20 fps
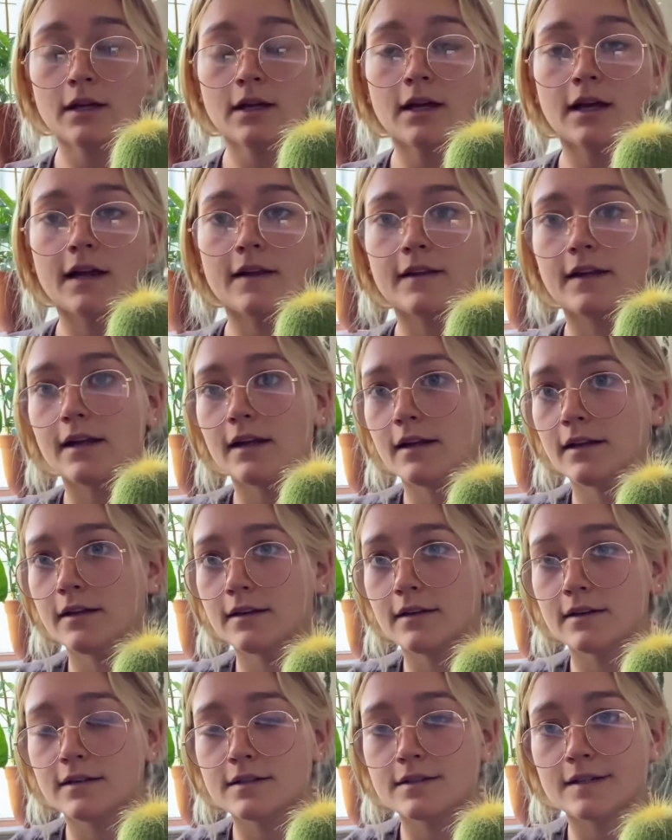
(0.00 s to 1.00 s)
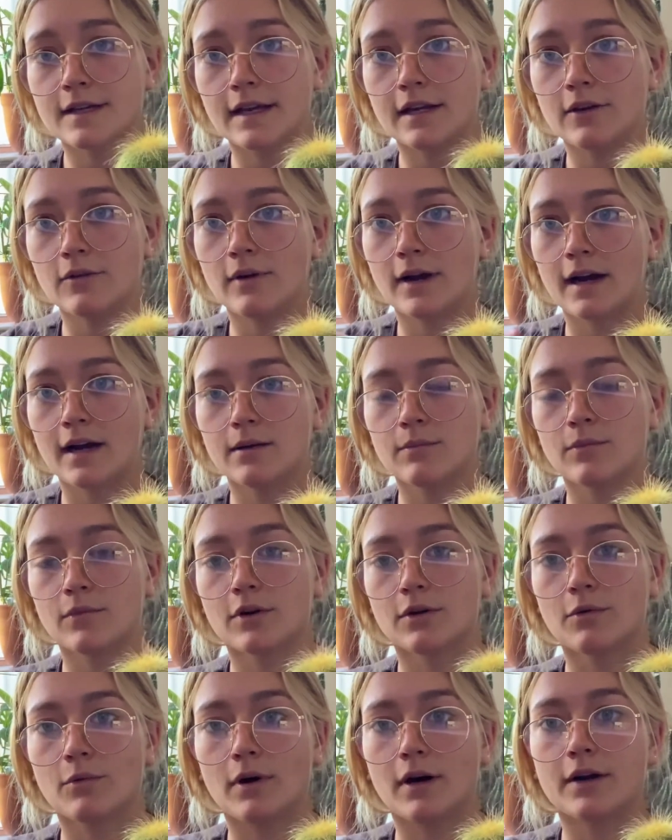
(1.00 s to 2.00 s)
and then say you add more
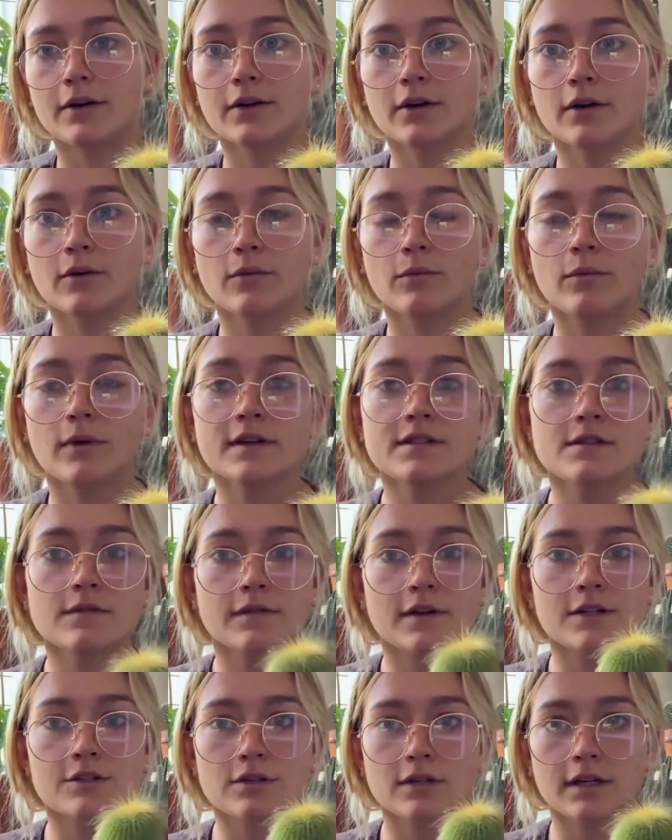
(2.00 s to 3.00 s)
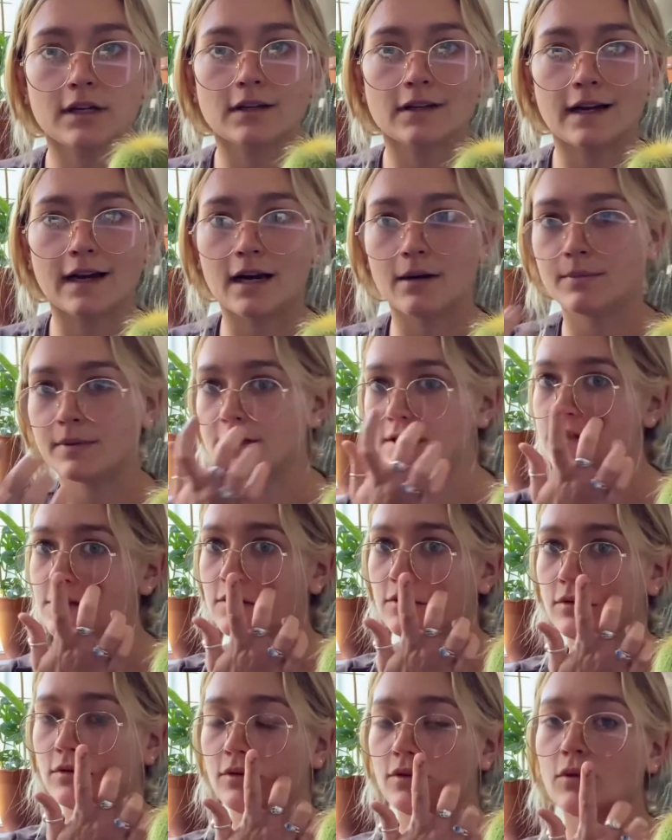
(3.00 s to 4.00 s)
water, what's eventually going to happen
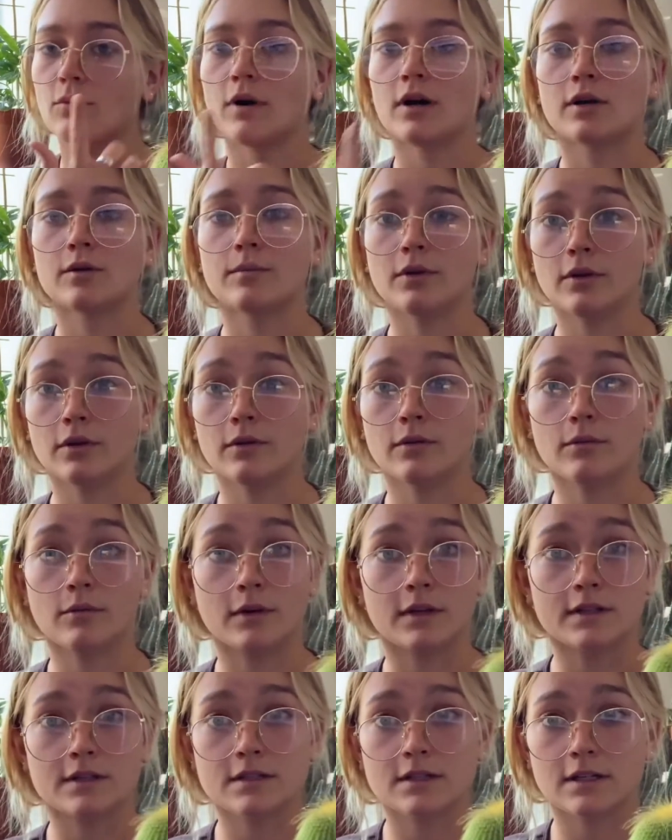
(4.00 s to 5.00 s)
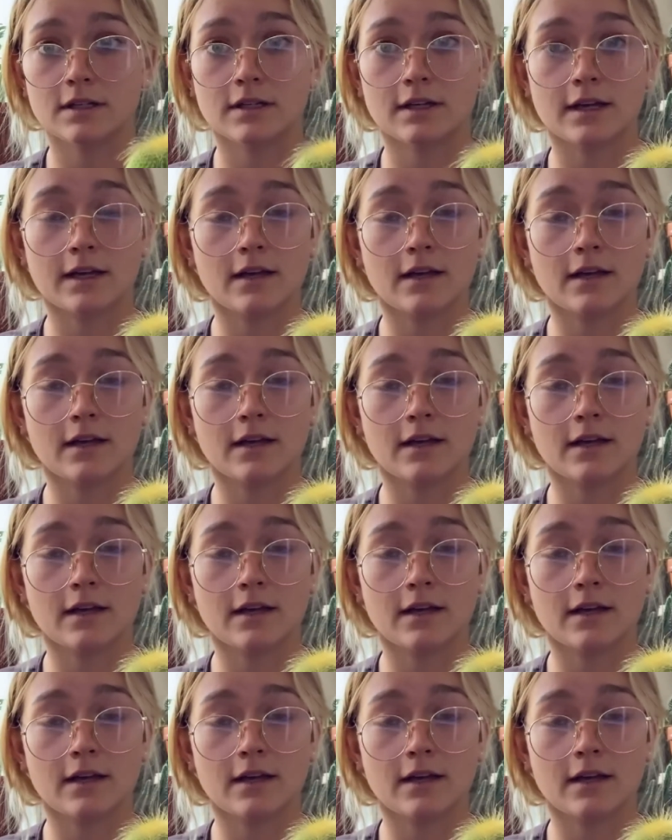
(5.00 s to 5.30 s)
to the water balloon once it